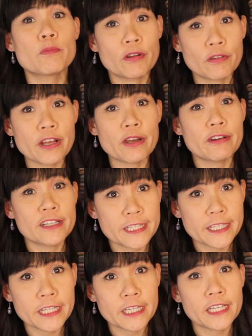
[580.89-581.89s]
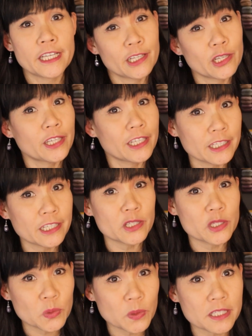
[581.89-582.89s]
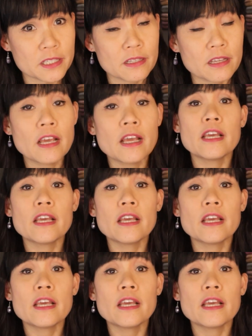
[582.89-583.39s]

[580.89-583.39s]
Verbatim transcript: you prevent rancidity in your Indian sweets.